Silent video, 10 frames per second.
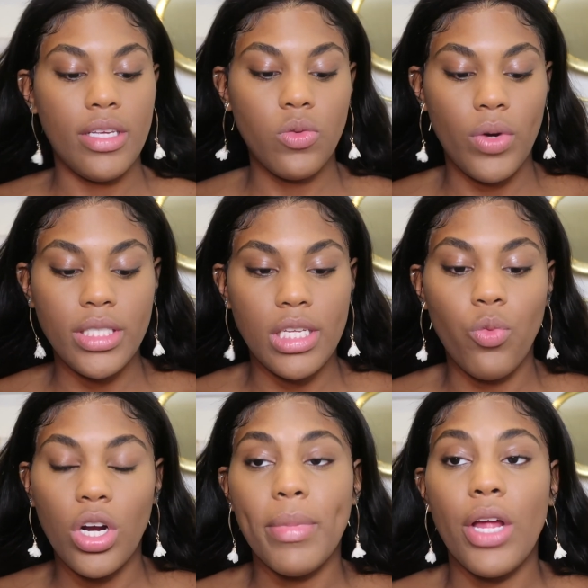this one is
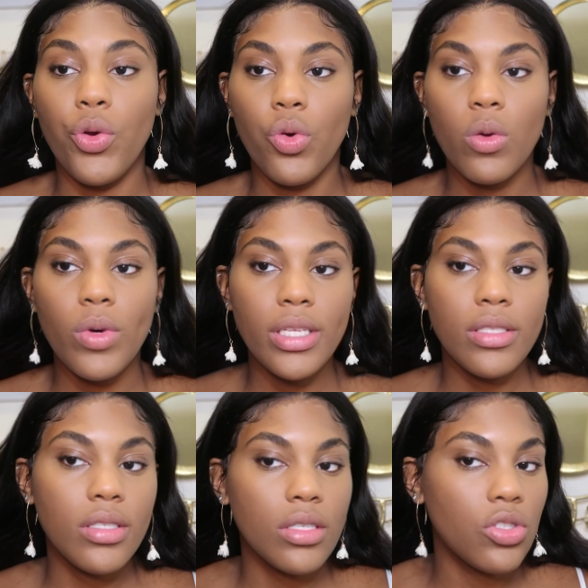one of my newer
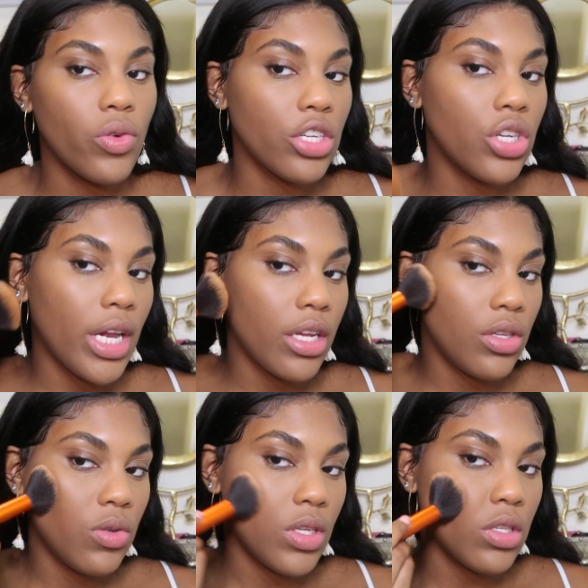ones, so I try to
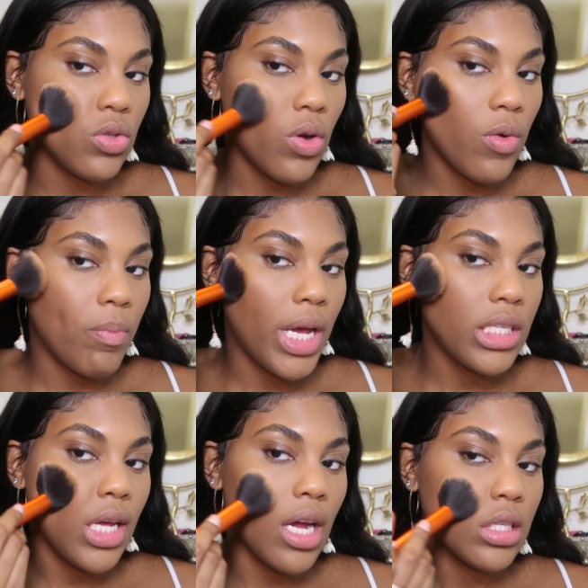use it. So
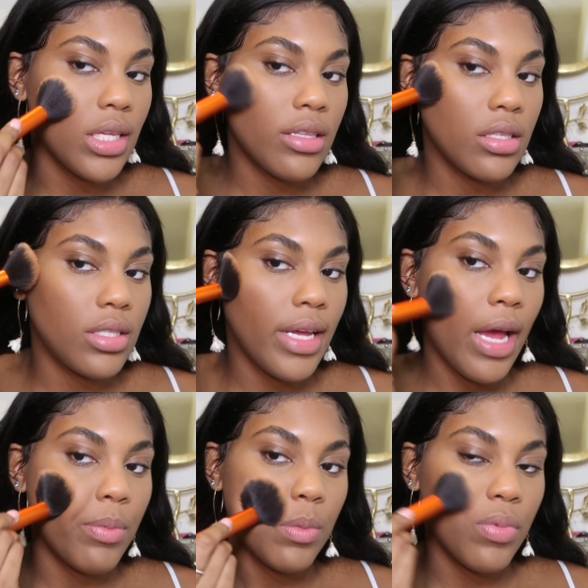basically I just like to
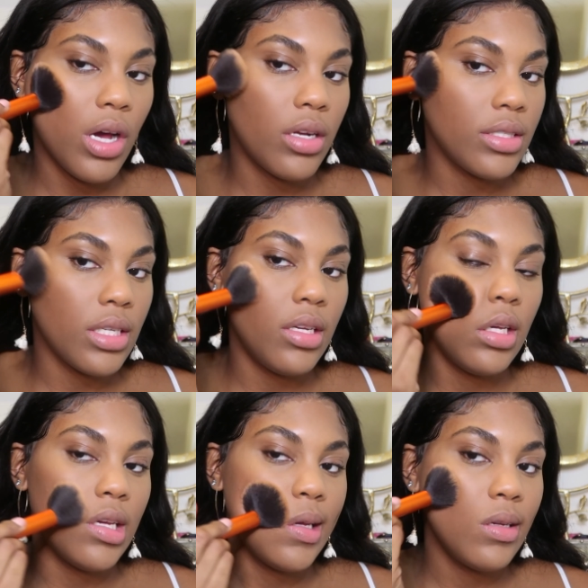tap the product
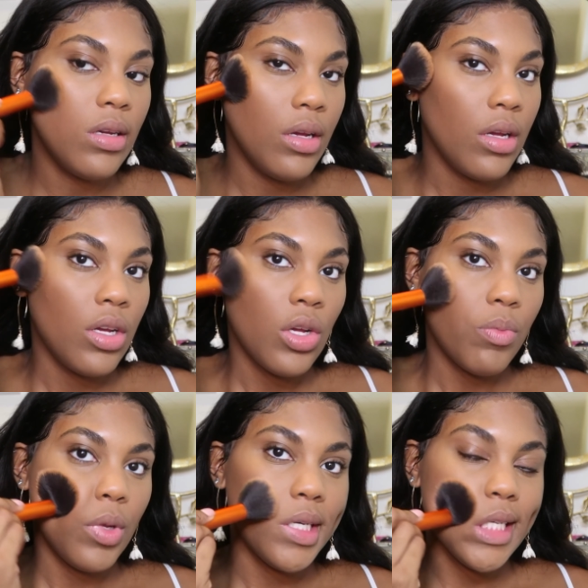in,
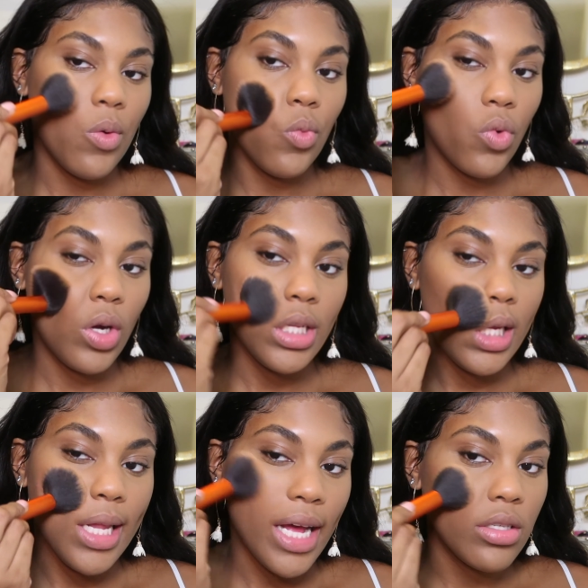because I
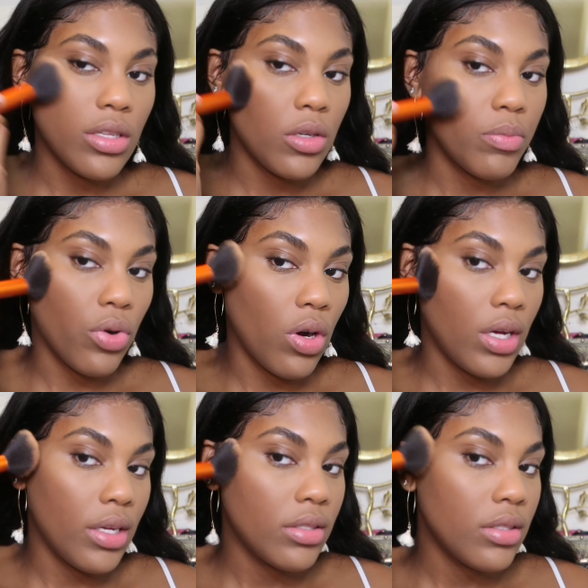really like to look
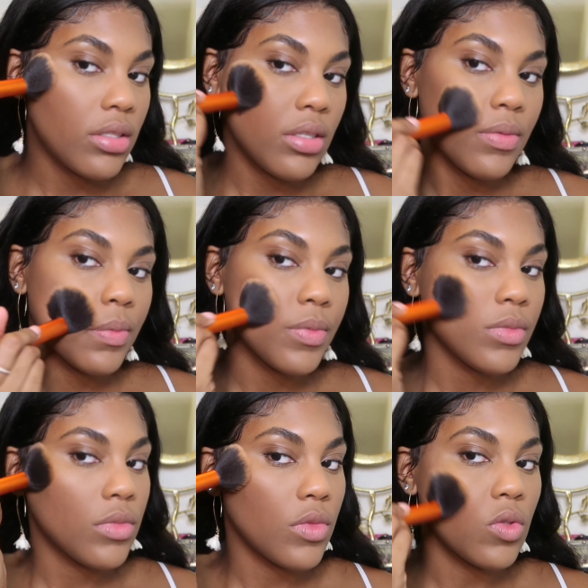bronzed.
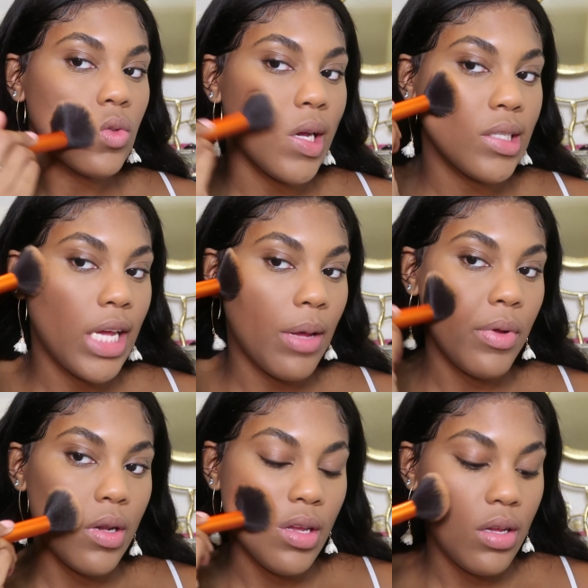So I
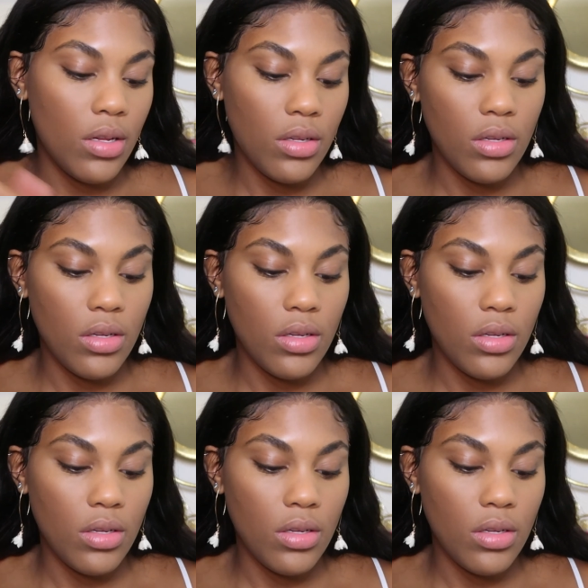tap it in